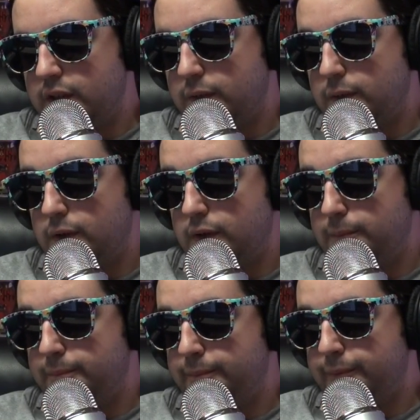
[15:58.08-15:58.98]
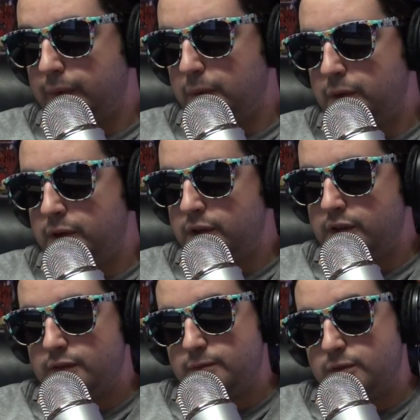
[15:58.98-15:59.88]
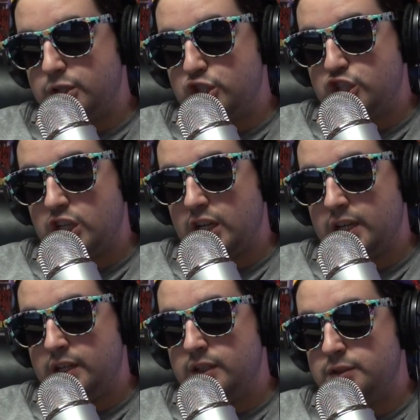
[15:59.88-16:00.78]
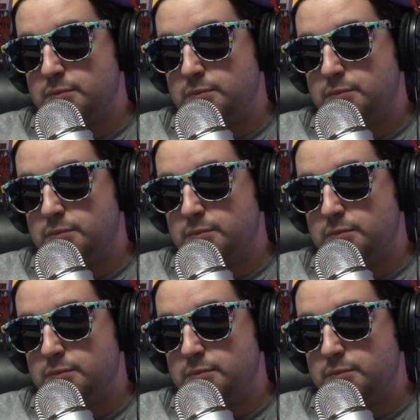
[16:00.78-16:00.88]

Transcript: well, I wonder if Chinese